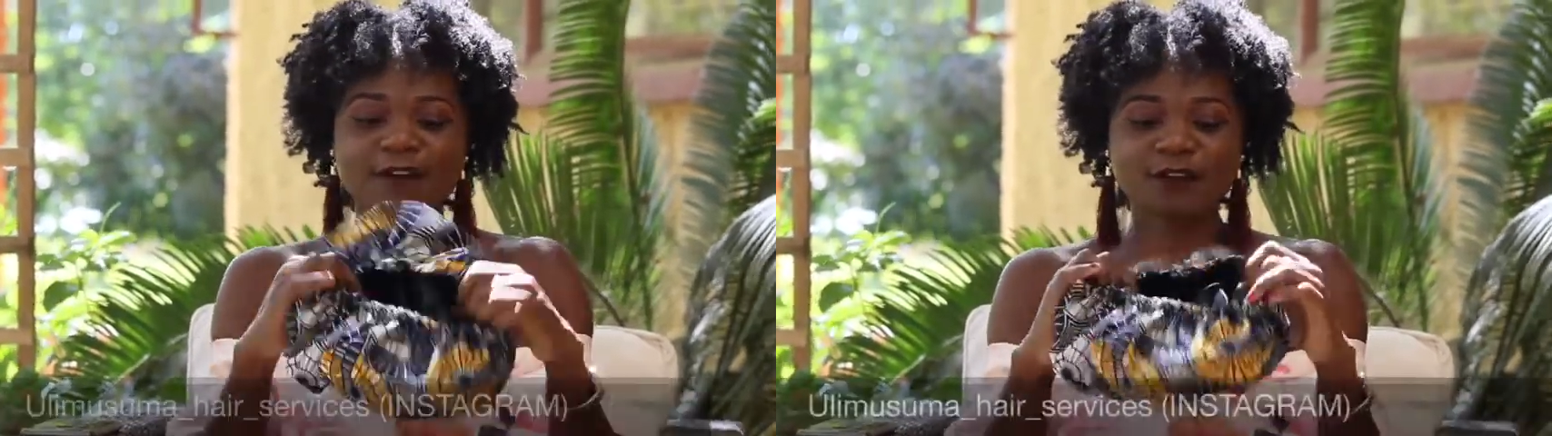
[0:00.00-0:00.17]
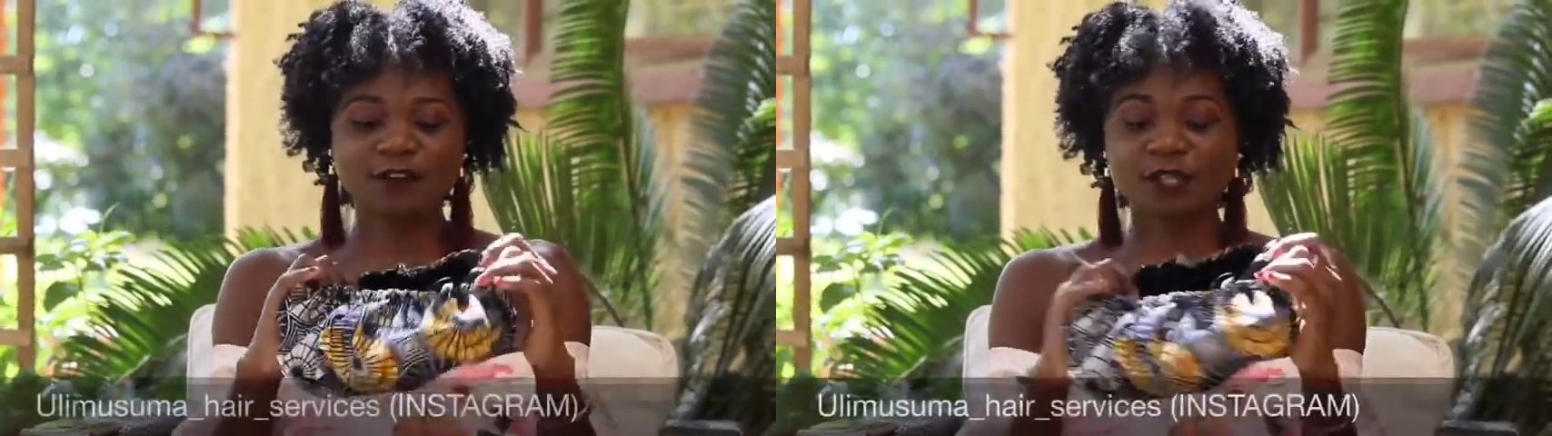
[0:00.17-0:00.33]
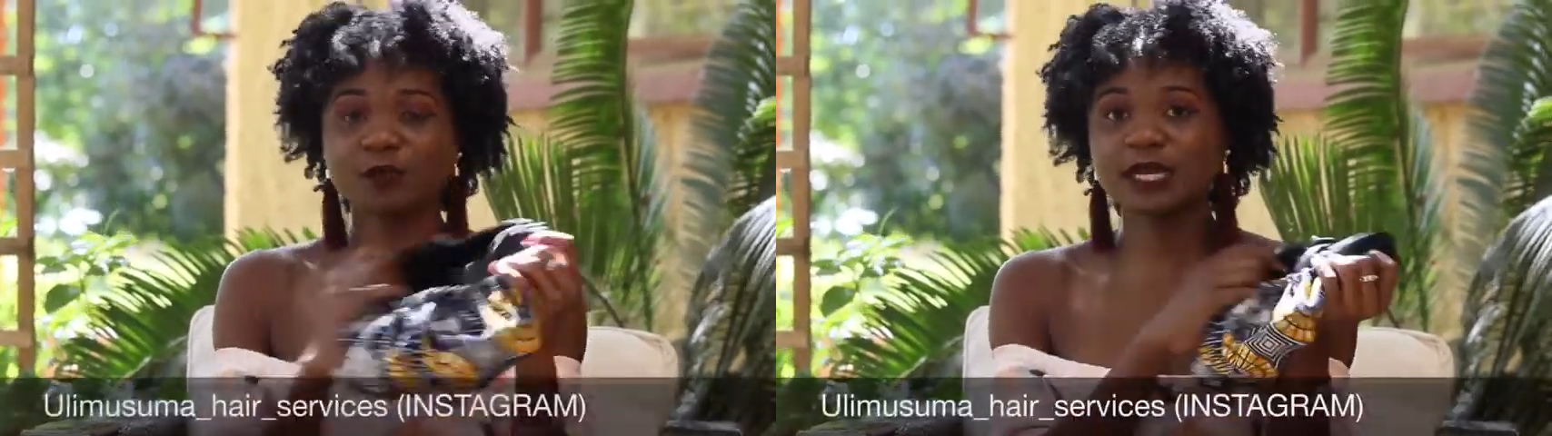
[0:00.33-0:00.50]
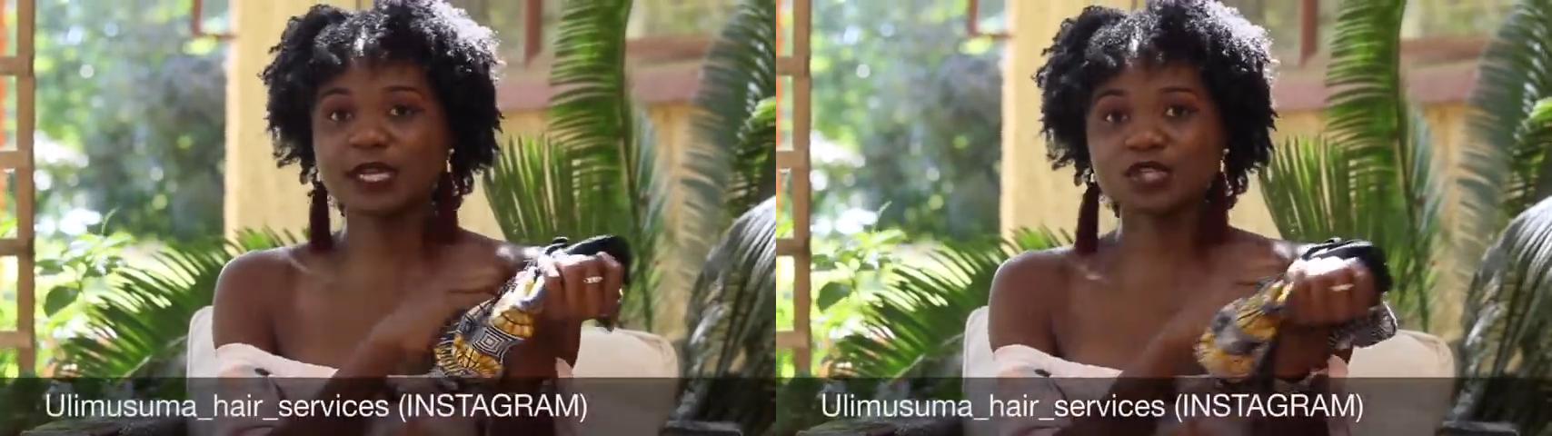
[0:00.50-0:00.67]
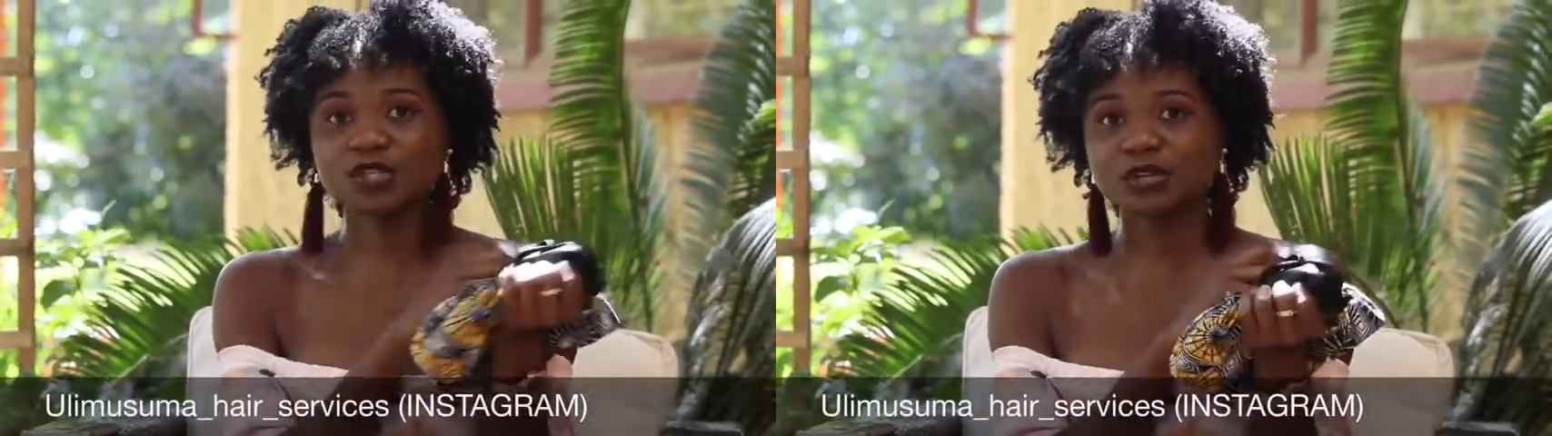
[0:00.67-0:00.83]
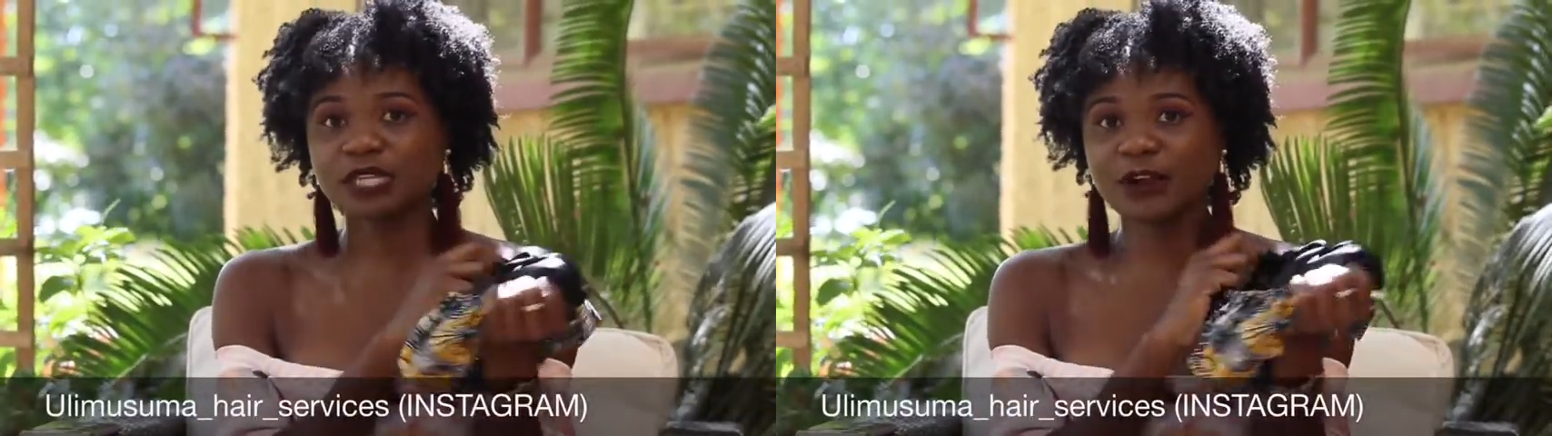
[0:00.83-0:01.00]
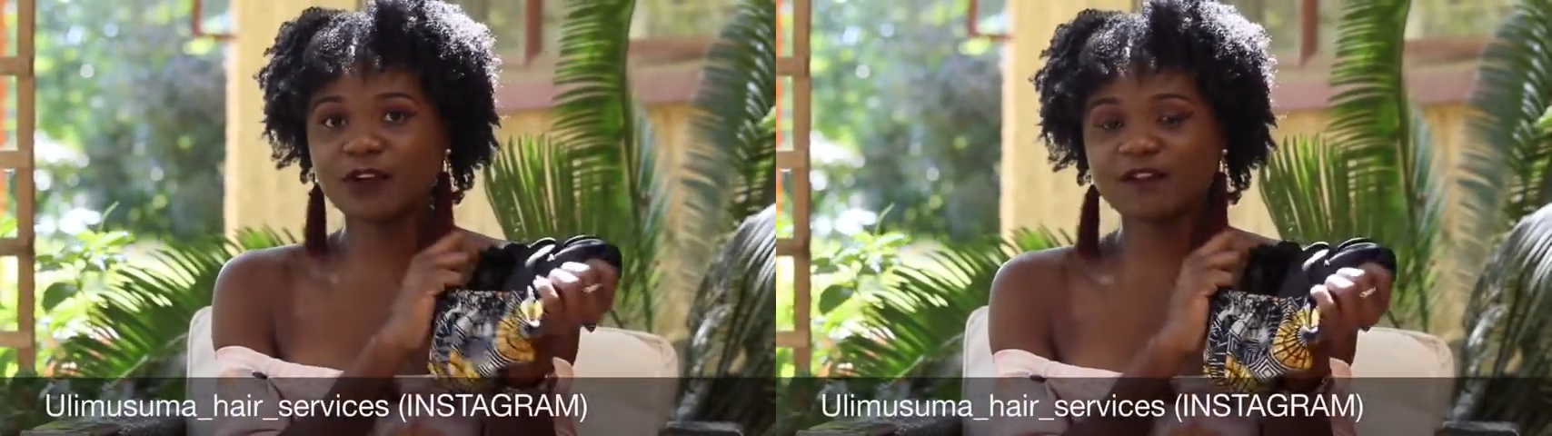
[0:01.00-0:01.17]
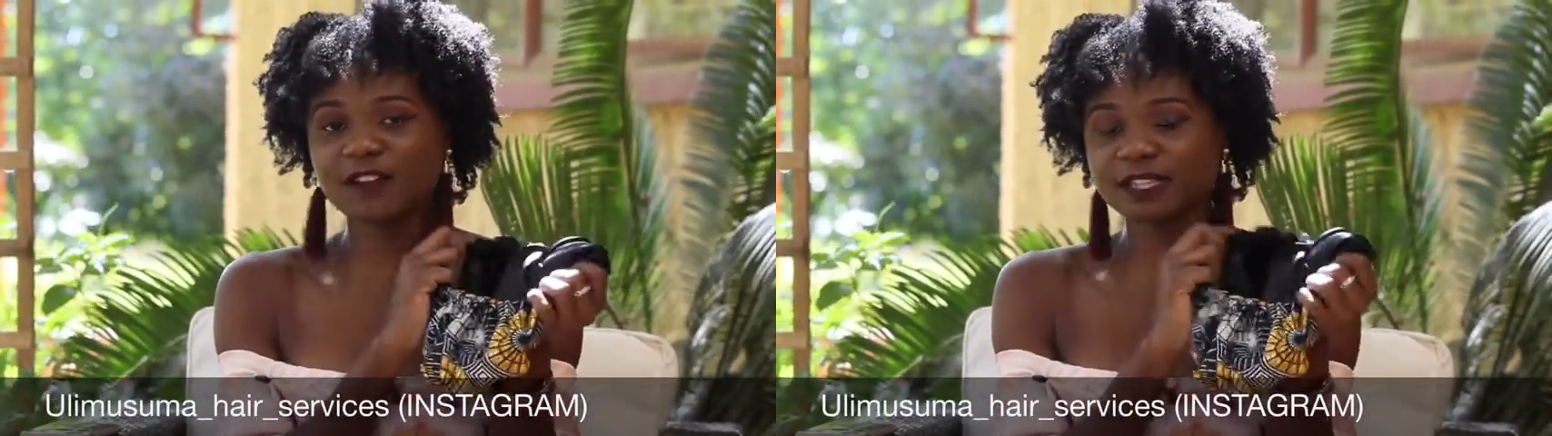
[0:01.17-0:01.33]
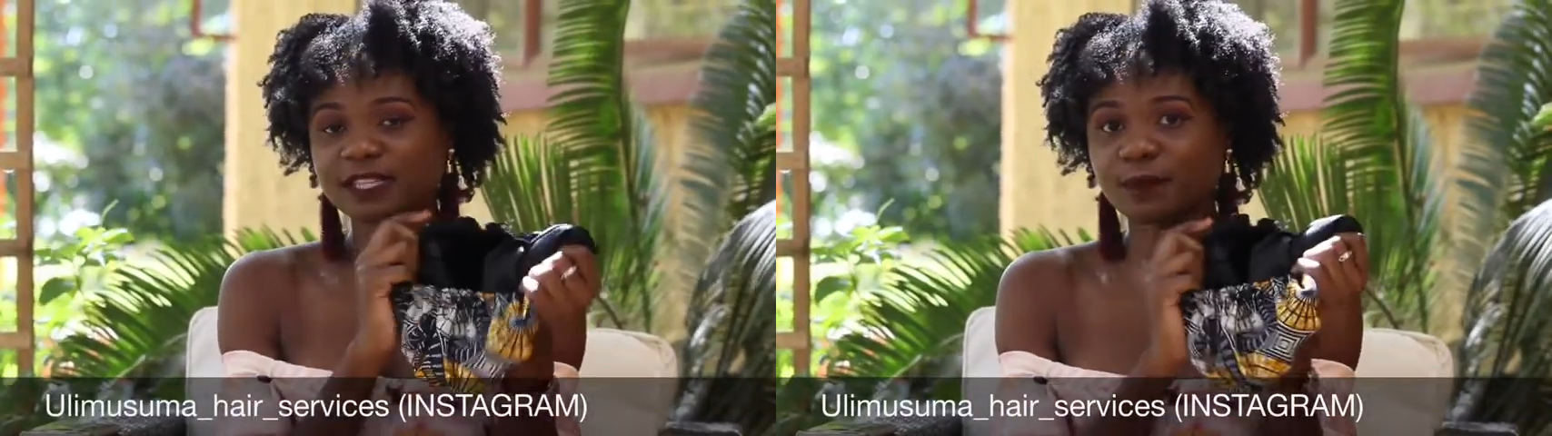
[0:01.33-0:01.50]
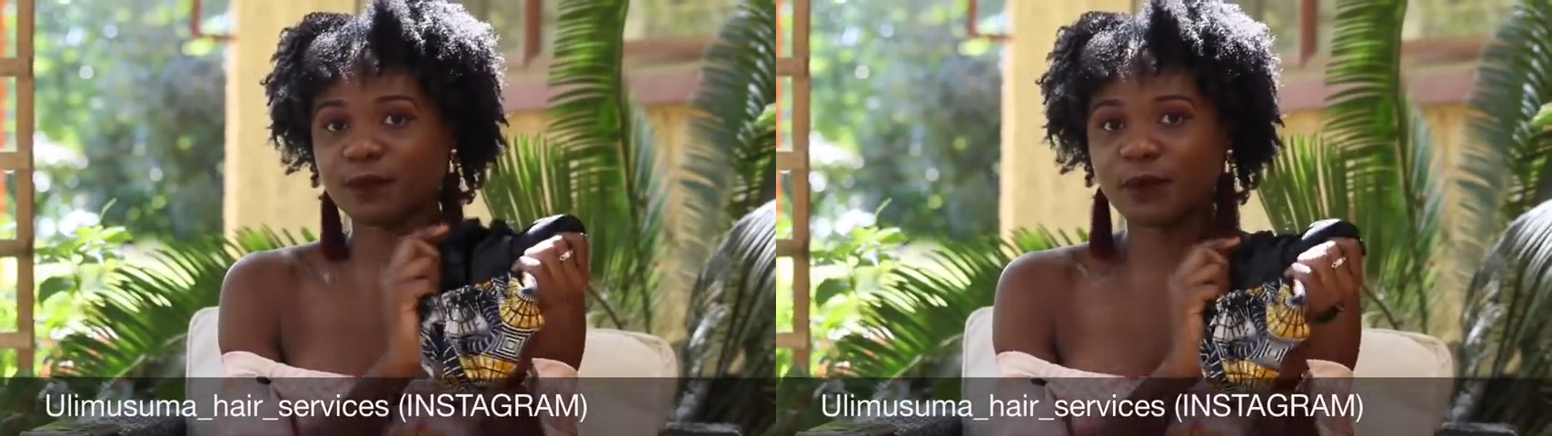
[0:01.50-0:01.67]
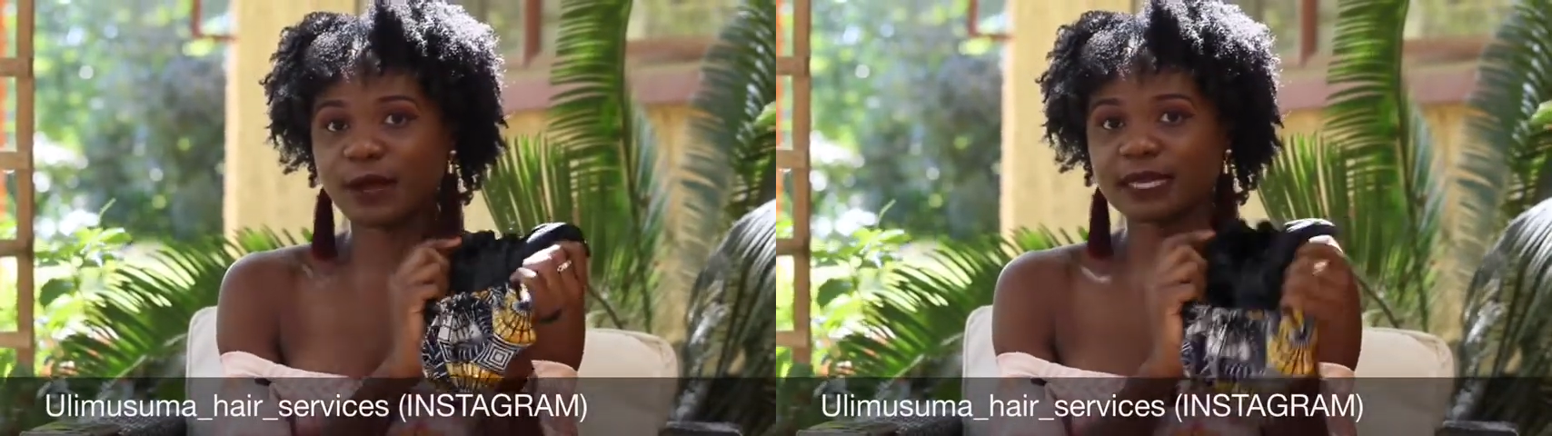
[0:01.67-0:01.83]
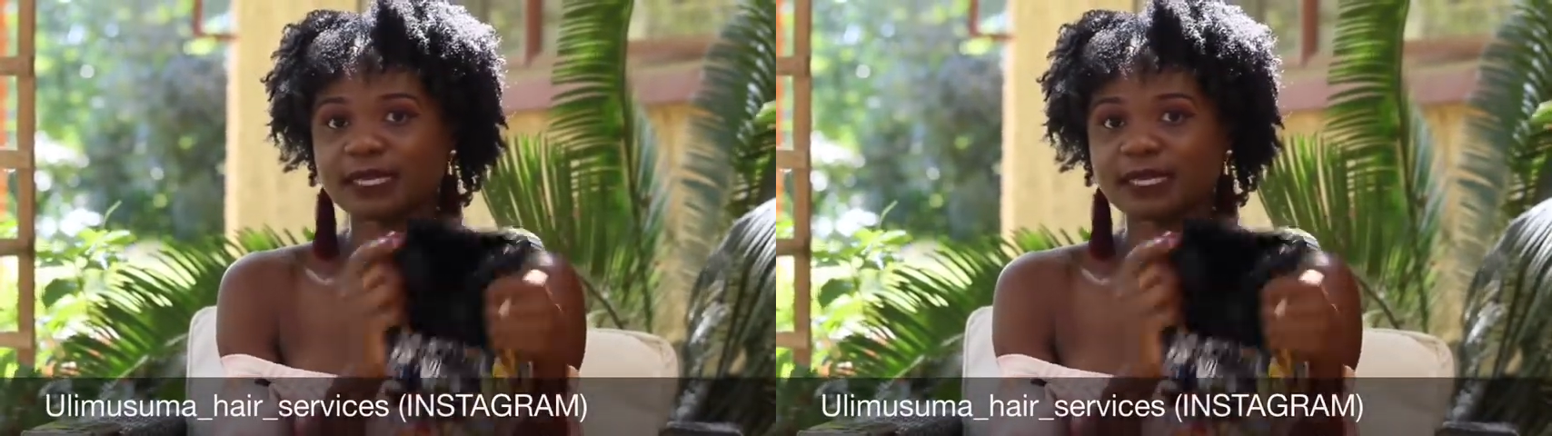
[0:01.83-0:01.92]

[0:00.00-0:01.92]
For this one, it's not a reversible one.